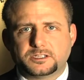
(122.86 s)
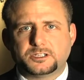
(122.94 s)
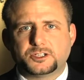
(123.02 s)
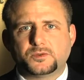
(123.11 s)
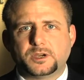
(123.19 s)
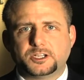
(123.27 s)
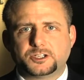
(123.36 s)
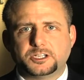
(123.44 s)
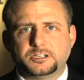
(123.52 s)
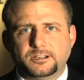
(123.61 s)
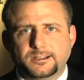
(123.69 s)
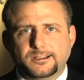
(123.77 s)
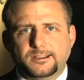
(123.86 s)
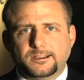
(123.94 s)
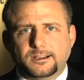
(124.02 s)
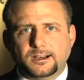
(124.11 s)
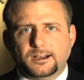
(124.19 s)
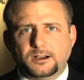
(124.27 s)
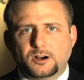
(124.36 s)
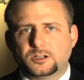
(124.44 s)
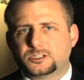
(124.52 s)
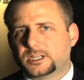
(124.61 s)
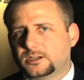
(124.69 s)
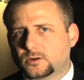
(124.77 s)
situation. All
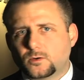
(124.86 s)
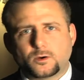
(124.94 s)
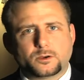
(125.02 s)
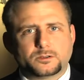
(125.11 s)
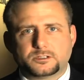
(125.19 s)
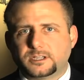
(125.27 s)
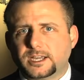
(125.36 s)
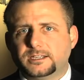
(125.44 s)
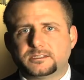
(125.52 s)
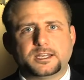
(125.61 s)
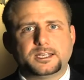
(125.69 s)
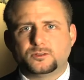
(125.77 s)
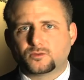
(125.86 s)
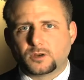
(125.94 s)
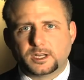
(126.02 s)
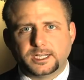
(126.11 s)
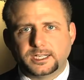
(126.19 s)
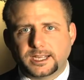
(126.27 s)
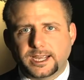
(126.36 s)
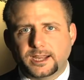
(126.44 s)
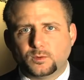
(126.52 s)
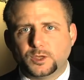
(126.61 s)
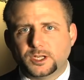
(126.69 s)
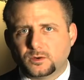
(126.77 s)
Senator Cornyn will say is that he's running,
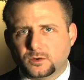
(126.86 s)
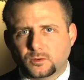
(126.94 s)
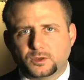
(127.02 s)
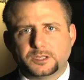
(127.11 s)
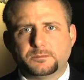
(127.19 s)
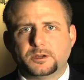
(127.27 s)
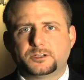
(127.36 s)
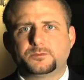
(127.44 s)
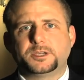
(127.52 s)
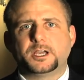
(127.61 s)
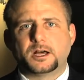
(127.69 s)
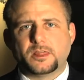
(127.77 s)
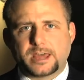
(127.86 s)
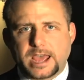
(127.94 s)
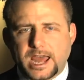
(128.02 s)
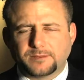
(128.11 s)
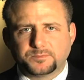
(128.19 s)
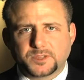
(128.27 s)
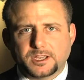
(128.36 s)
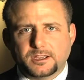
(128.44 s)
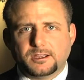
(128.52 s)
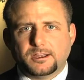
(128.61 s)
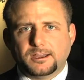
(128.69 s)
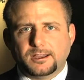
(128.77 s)
and we don't know really much beyond that.
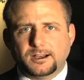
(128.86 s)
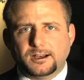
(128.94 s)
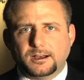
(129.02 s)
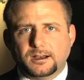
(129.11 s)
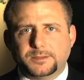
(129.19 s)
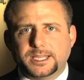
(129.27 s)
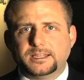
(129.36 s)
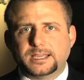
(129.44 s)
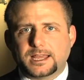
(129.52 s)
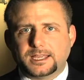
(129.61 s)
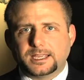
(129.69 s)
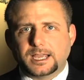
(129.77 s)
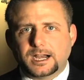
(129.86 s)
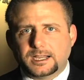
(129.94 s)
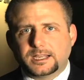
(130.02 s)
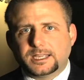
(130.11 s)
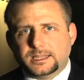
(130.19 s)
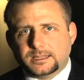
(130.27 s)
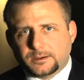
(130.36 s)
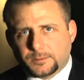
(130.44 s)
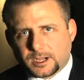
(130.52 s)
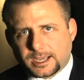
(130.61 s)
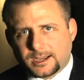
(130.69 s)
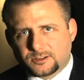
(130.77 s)

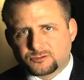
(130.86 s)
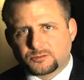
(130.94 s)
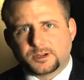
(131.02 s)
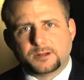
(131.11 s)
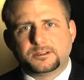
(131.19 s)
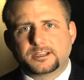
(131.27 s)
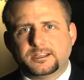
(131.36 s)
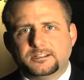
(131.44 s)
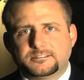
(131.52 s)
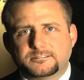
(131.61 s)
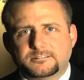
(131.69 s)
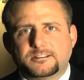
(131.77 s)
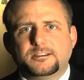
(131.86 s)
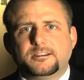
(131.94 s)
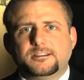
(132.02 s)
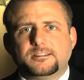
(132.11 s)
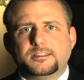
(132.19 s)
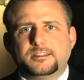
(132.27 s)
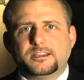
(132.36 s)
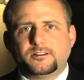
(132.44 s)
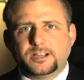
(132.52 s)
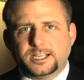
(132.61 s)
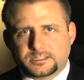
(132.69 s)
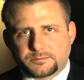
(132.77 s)
Among House Republicans, there
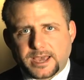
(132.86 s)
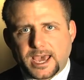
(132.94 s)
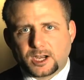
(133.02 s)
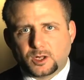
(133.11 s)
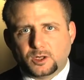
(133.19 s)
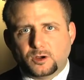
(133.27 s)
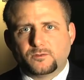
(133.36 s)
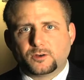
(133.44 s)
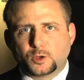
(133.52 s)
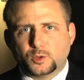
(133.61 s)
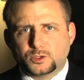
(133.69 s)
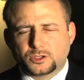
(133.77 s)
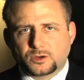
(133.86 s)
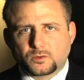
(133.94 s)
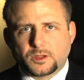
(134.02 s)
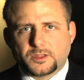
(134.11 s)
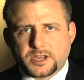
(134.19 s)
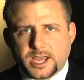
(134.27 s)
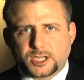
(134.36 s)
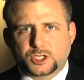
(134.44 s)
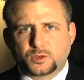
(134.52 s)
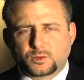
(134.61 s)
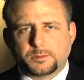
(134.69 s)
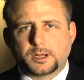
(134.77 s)
is a battle over who's going to run the
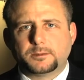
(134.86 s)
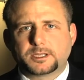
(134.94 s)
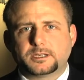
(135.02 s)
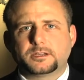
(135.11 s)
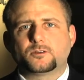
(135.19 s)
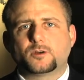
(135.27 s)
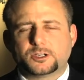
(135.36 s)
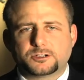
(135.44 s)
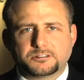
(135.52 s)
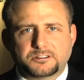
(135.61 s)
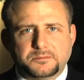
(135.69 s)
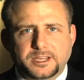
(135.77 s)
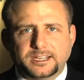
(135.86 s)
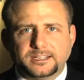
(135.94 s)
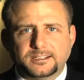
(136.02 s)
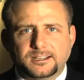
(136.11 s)
National Republican Congressional Committee.